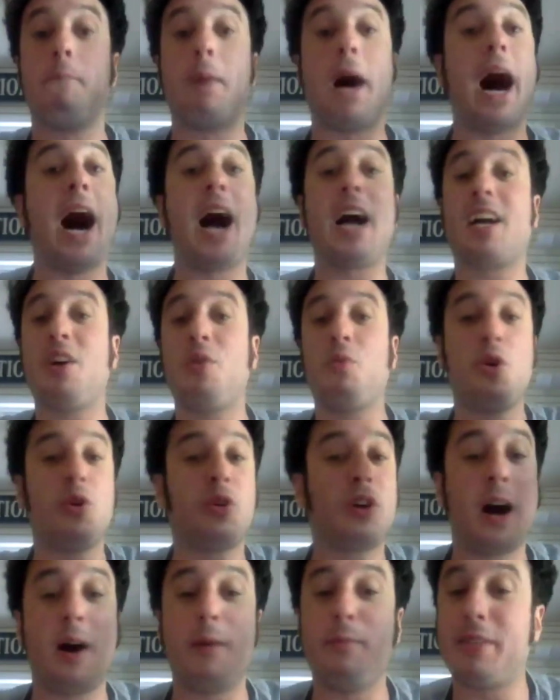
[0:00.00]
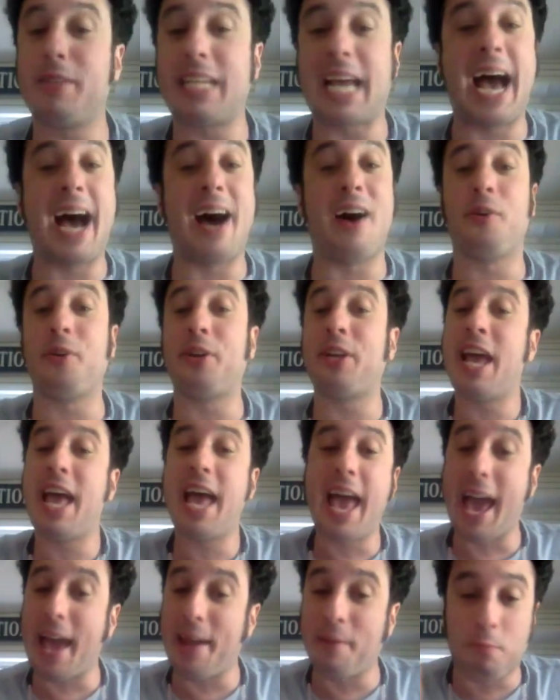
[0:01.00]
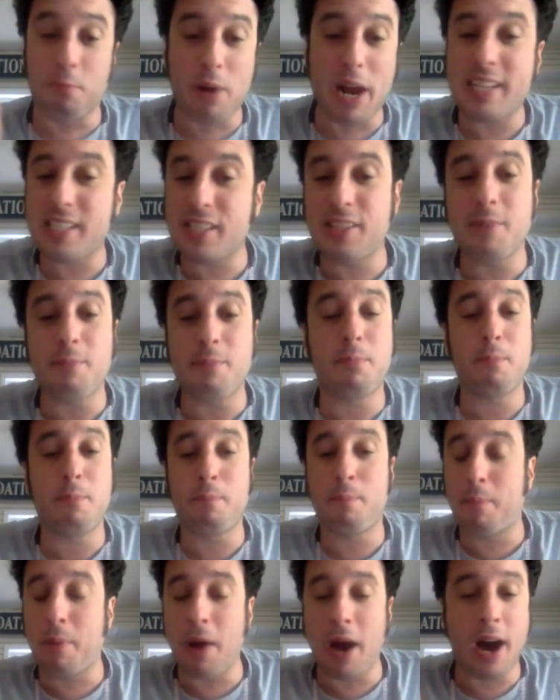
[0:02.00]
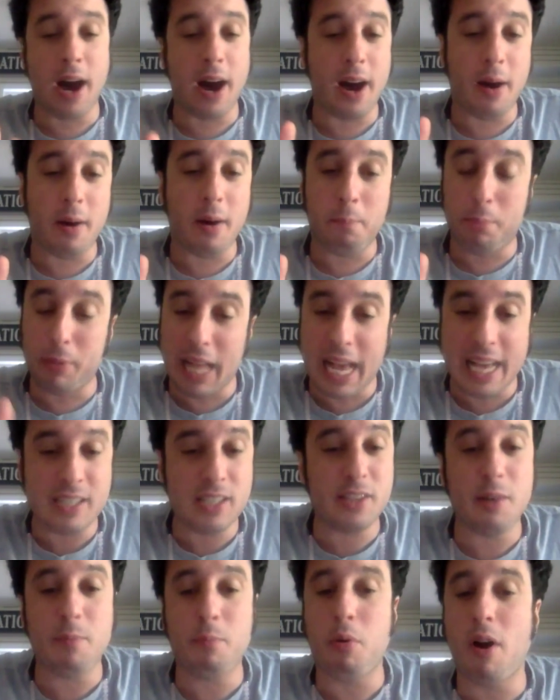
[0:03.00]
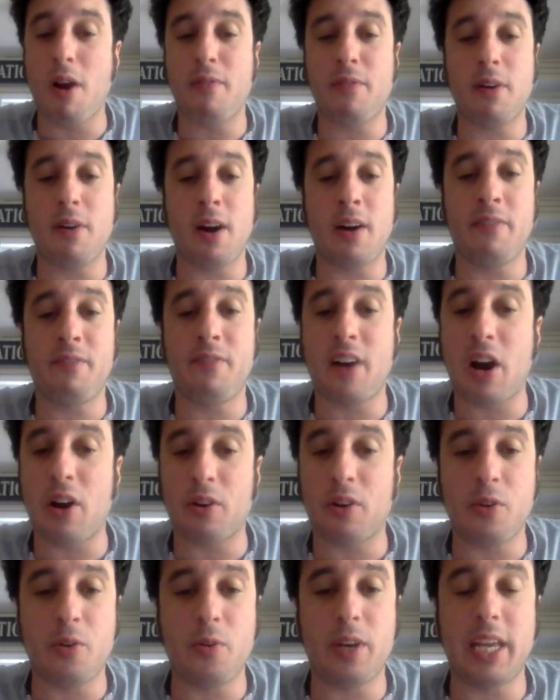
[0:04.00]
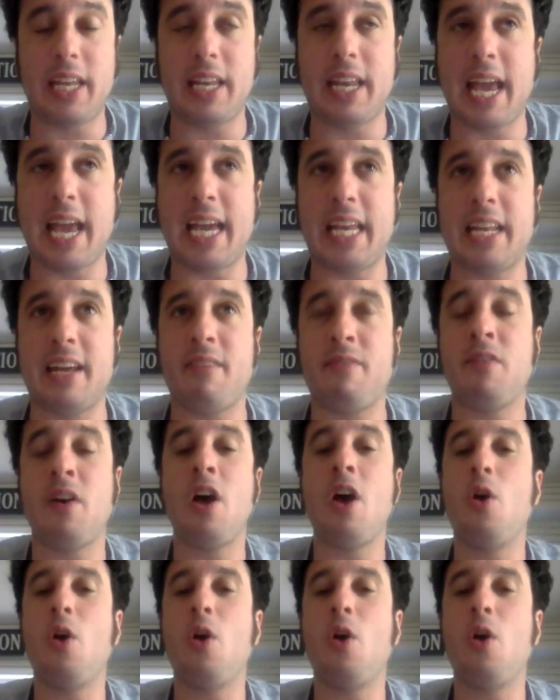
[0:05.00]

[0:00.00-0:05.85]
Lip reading: Bhaga will come down and bless the poor Phalguni native